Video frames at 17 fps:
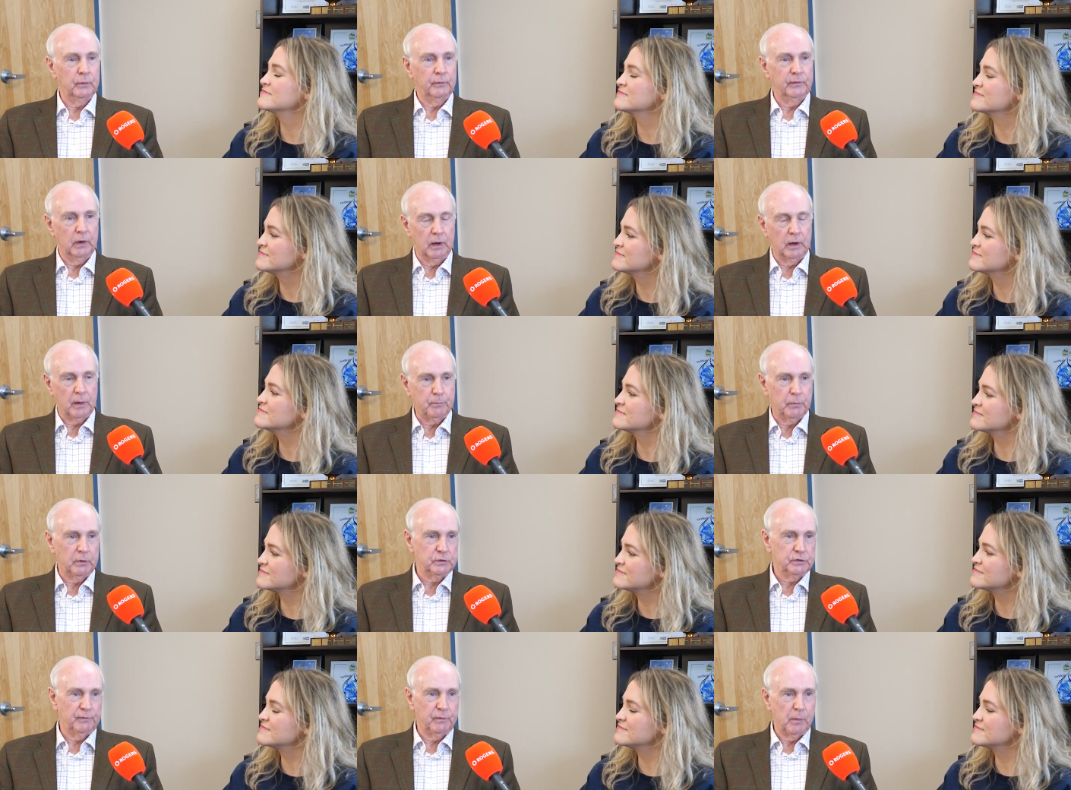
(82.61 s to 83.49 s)
Speaker 1: Uh, we've got
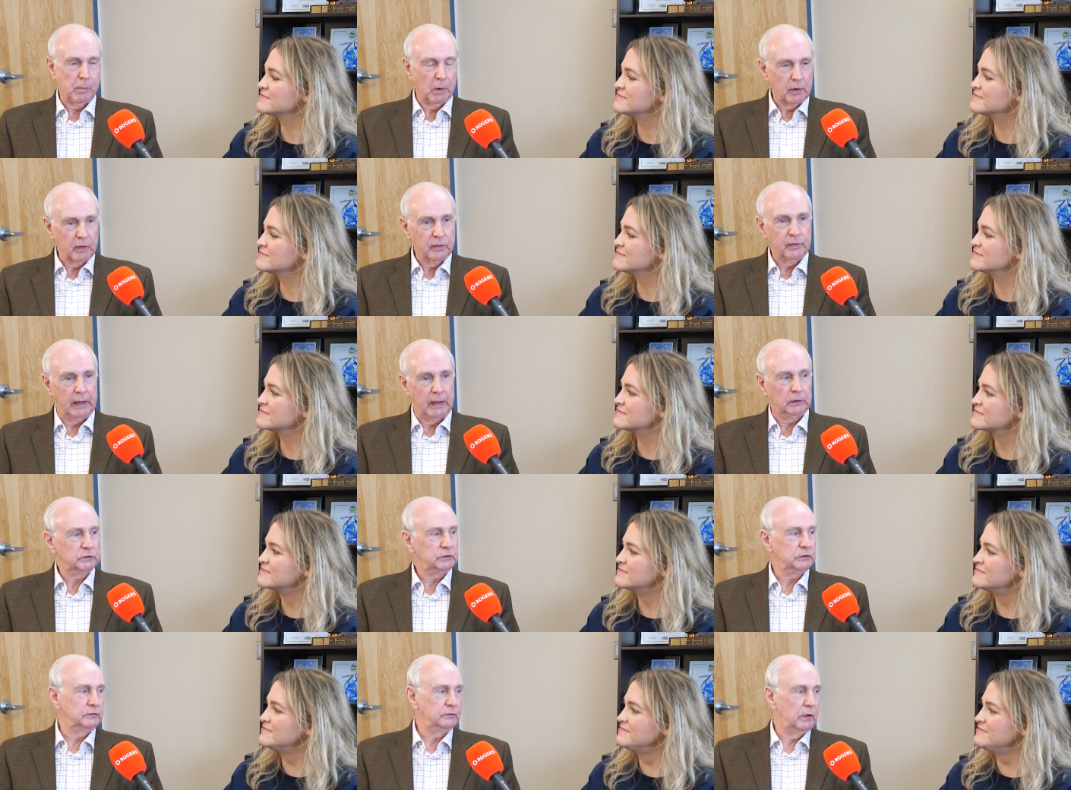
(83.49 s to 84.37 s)
upwards of about a
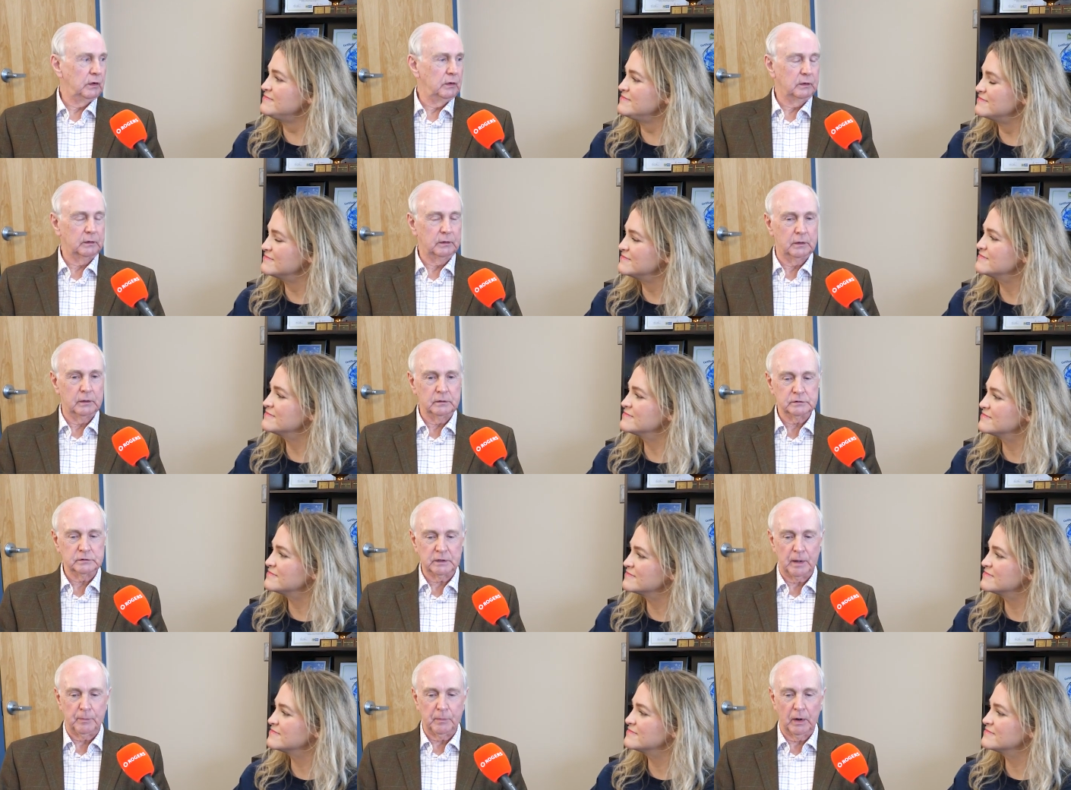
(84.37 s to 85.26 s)
thousand
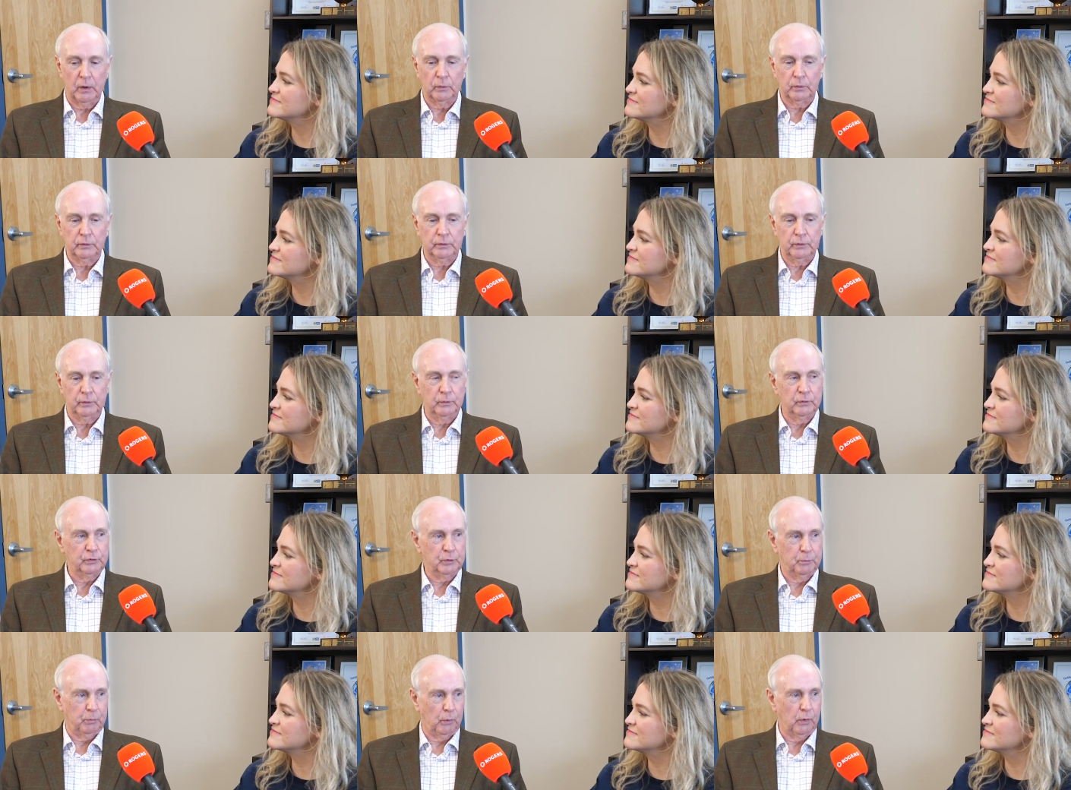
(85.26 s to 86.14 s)
volunteers coming out to
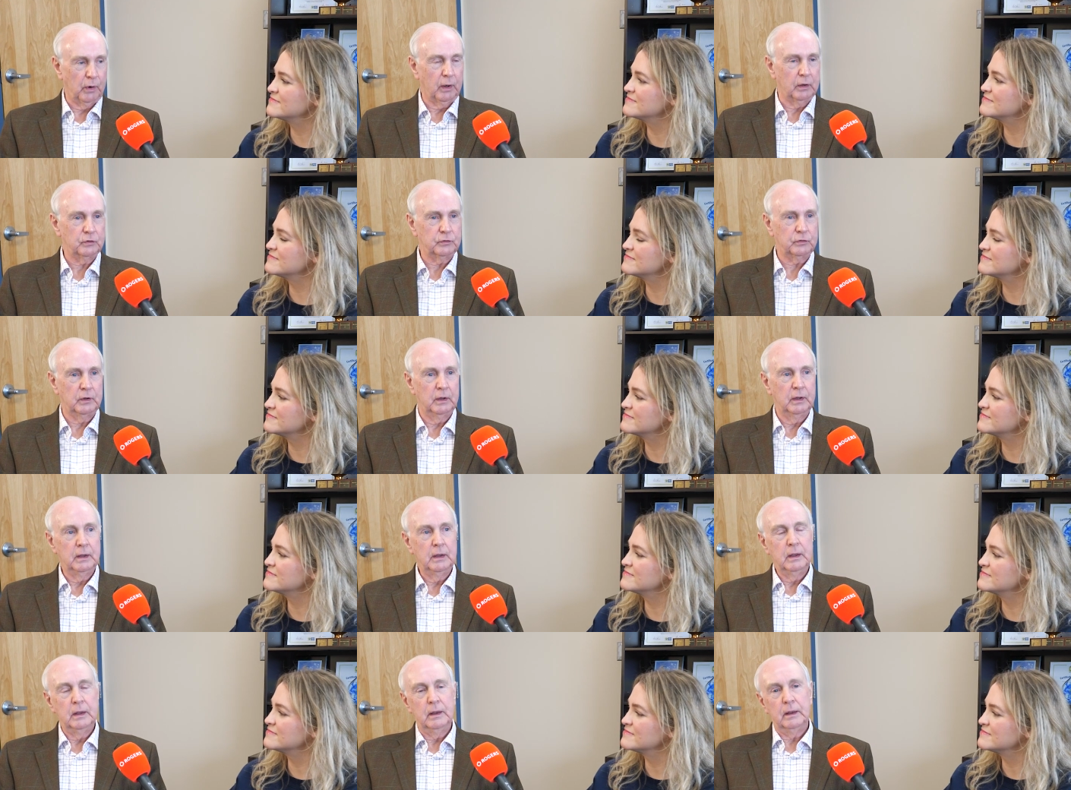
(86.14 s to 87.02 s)
support us,
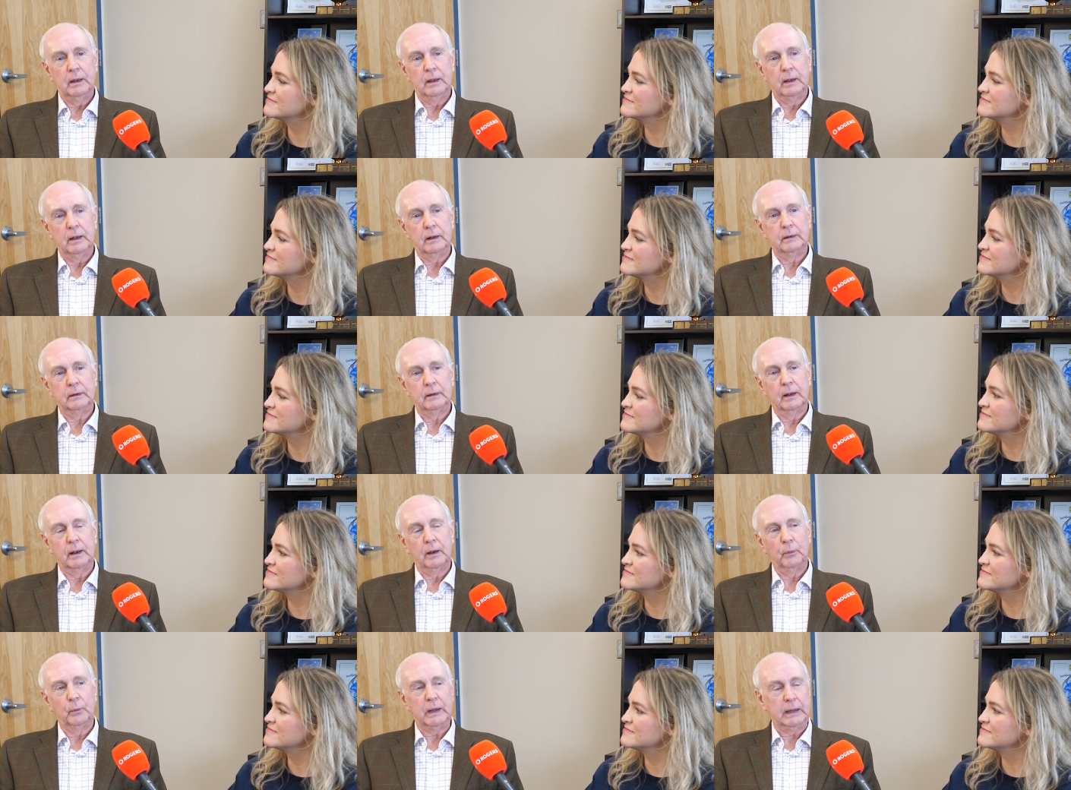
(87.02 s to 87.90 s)
and
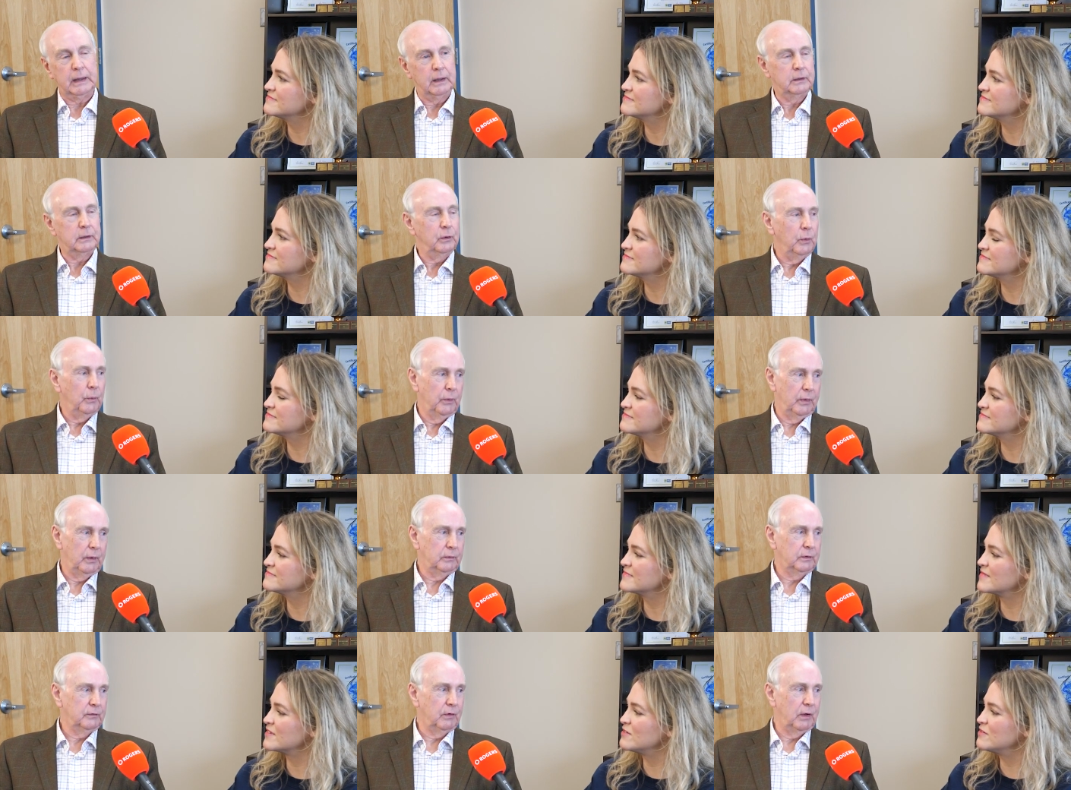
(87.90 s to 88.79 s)
uh, we can't do it
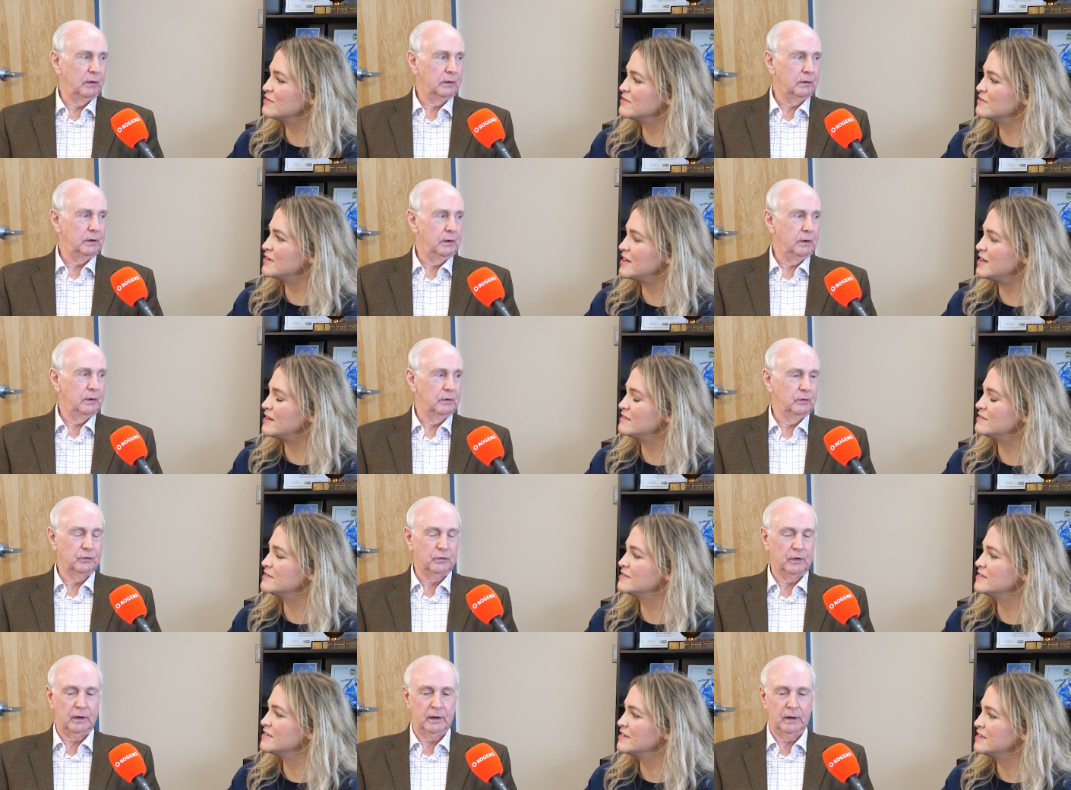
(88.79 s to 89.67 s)
without the
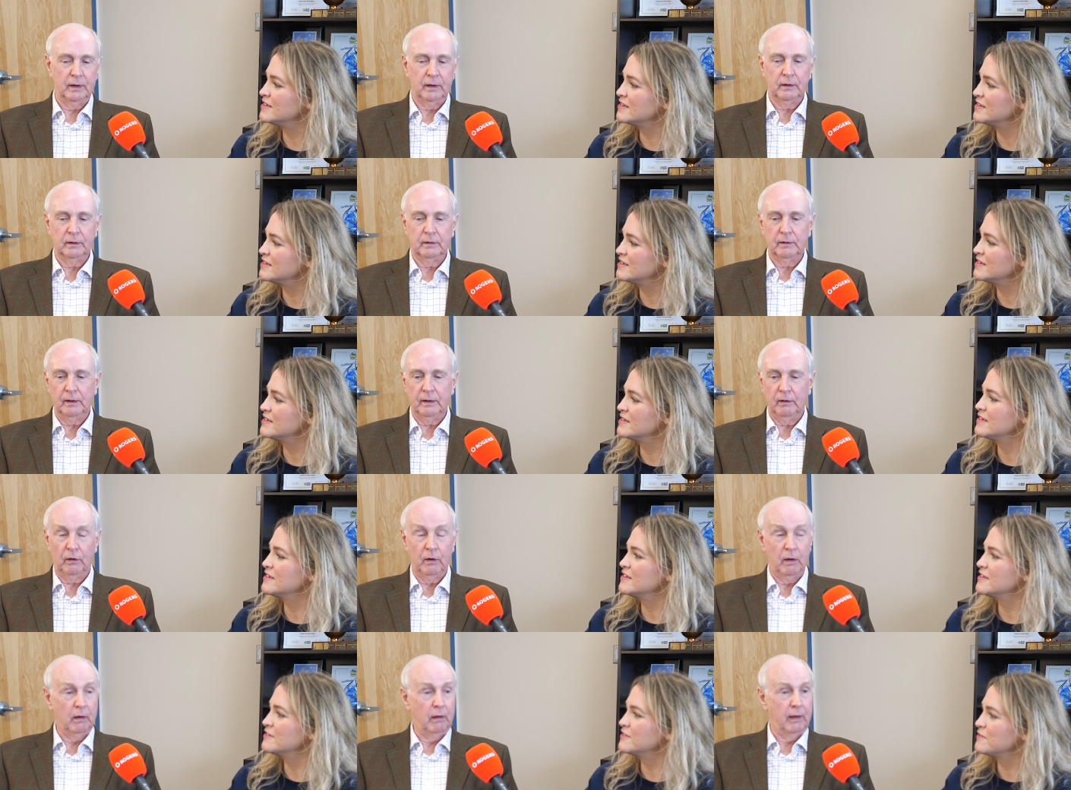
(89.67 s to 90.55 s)
volunteers. And
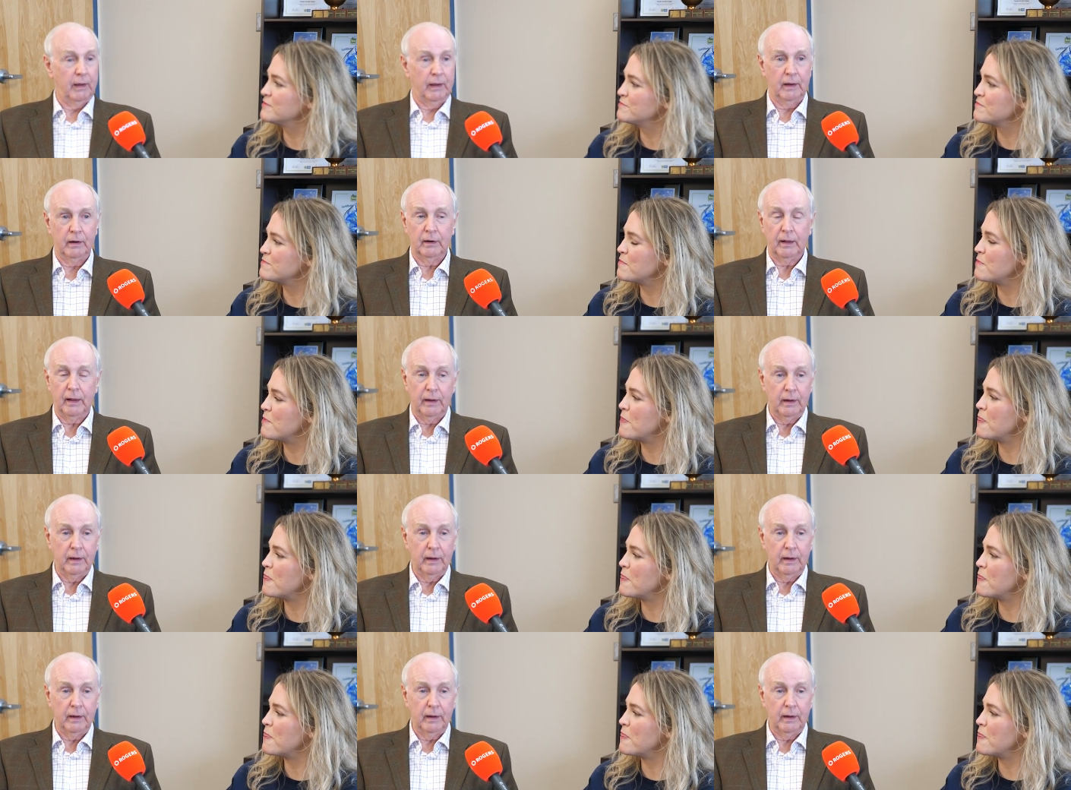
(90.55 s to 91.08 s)
uh, and